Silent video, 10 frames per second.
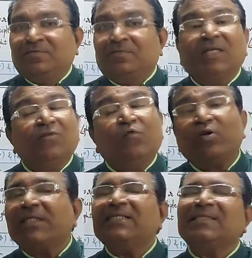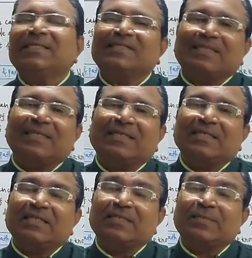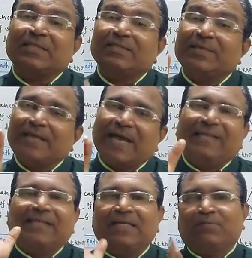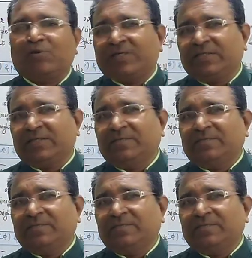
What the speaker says: then what is the resultant displacement at that point?